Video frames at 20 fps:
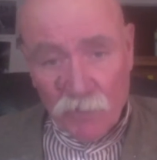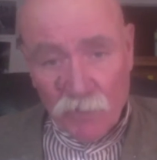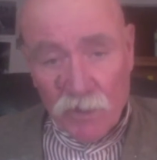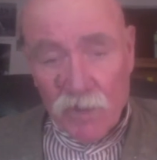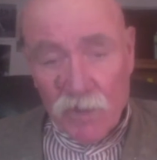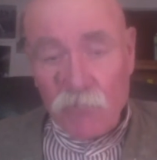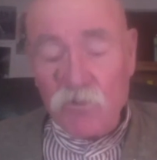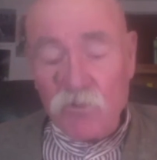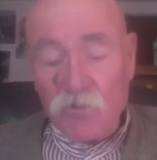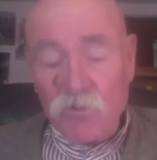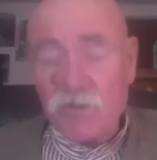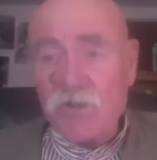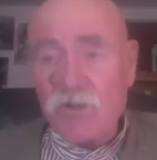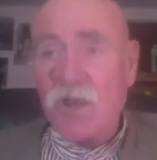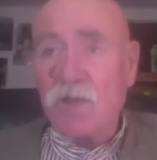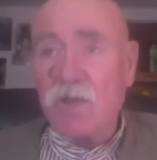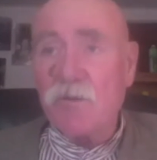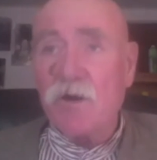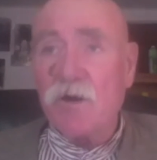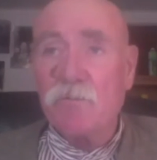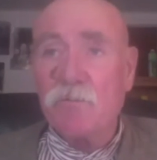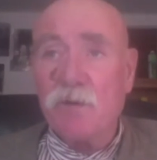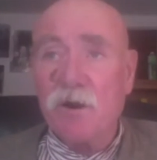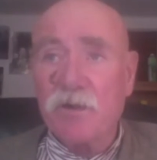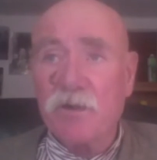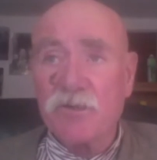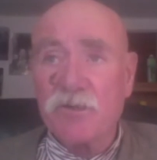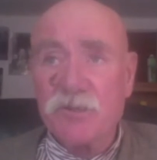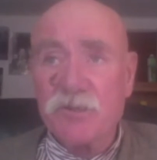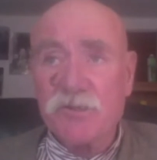And we're talking about
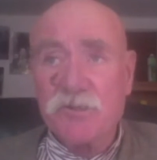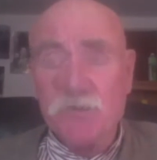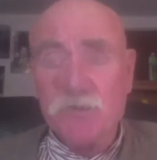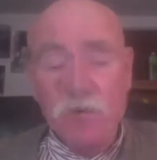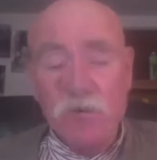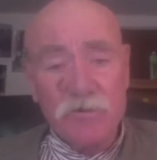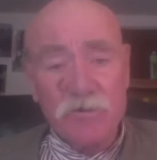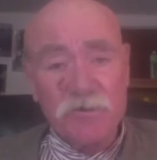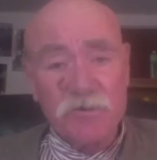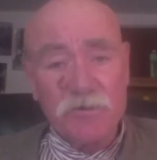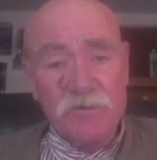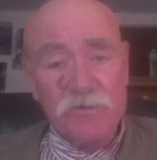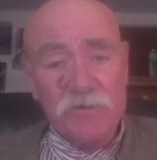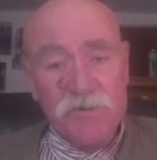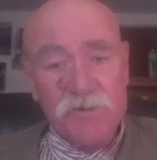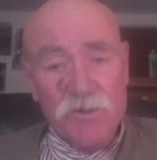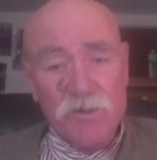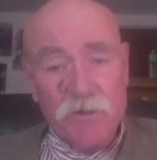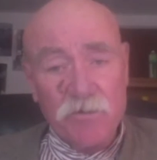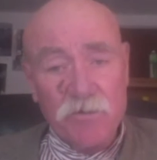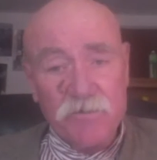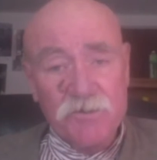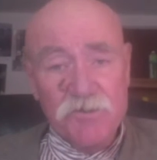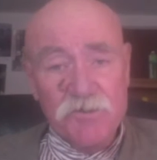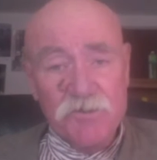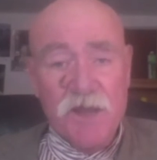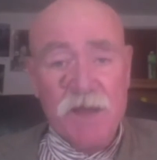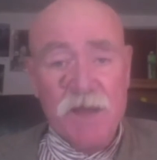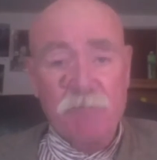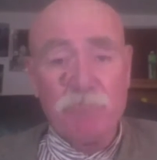marching soldiers,
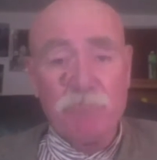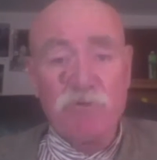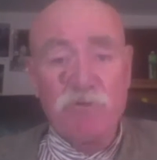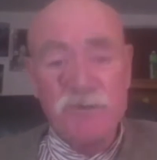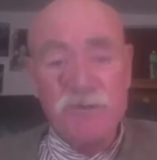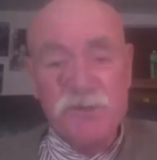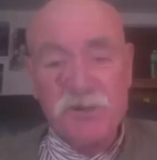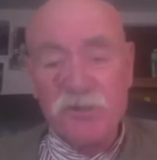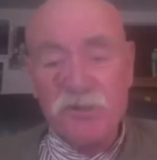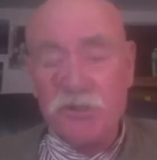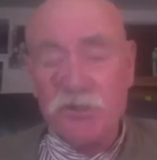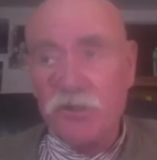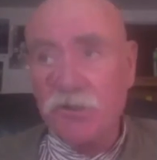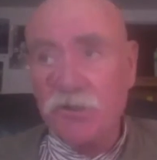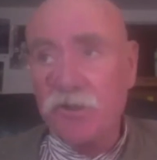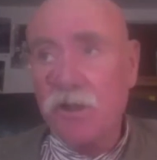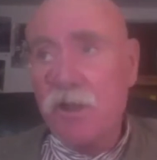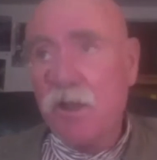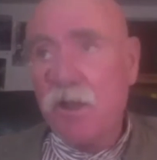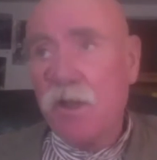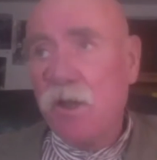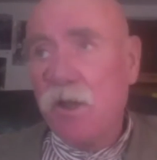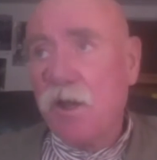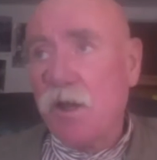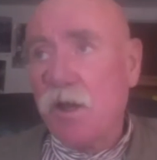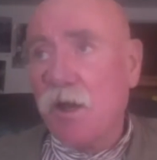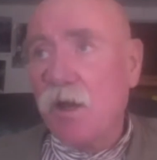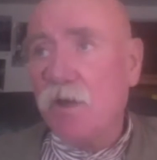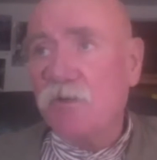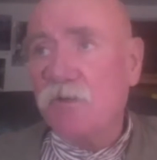snap precision,
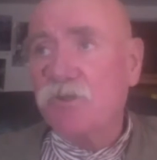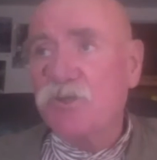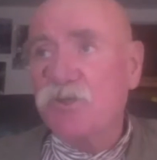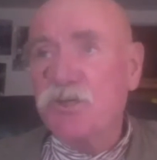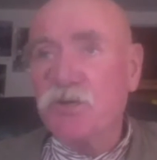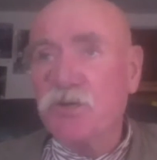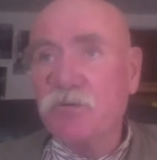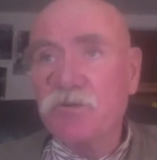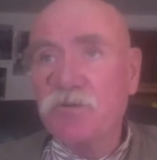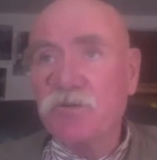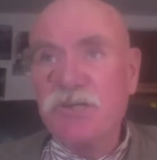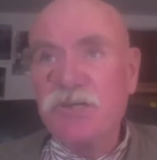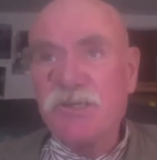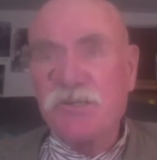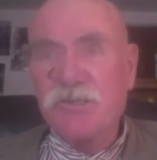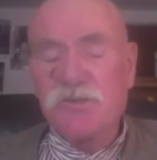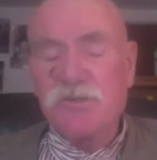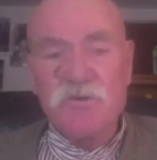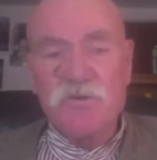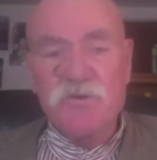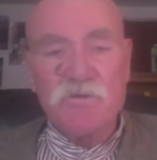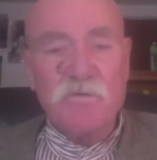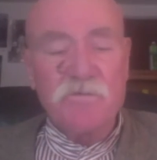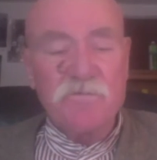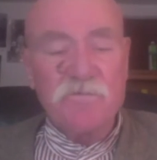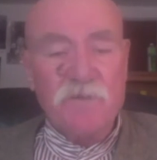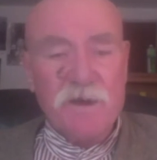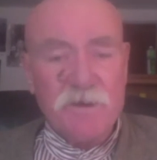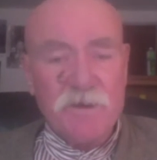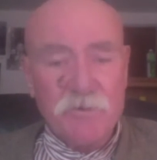jiu-jitsu
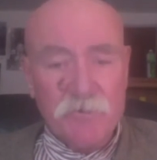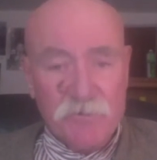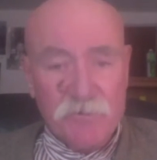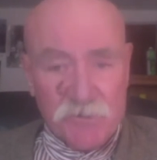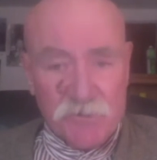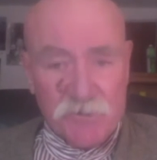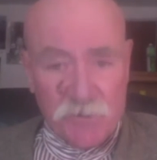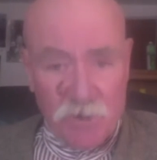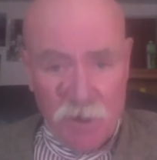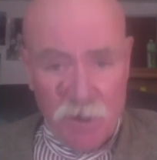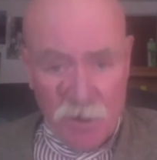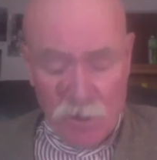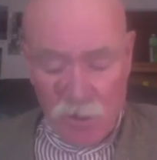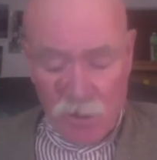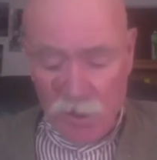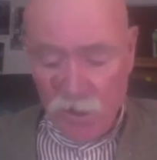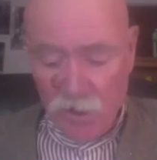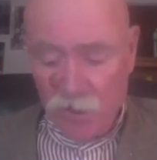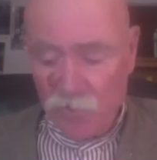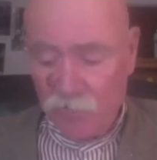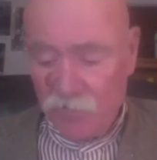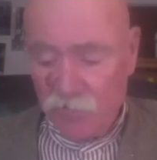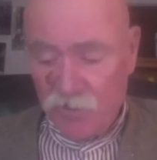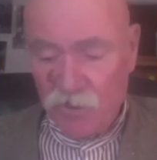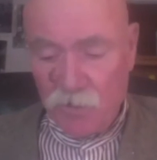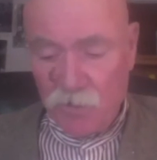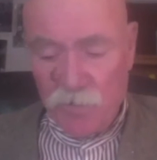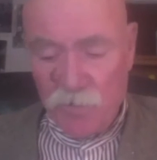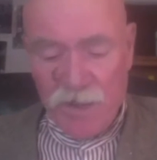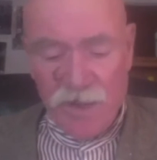fighters, the
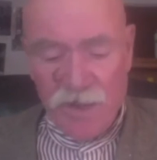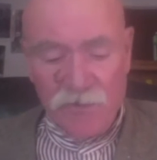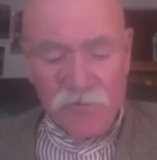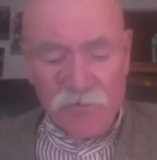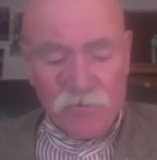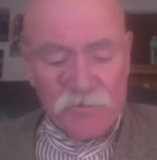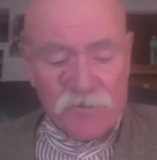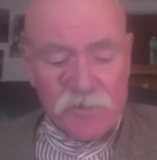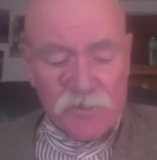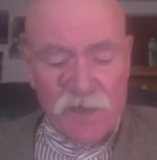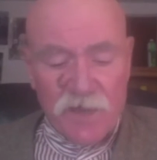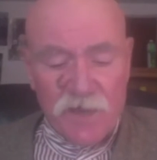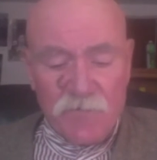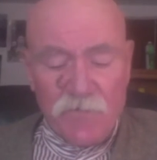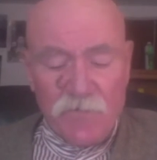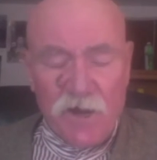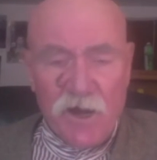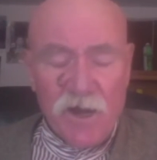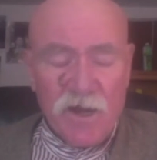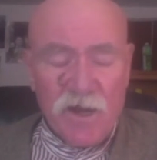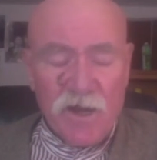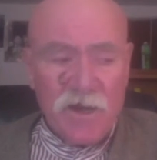commandos led by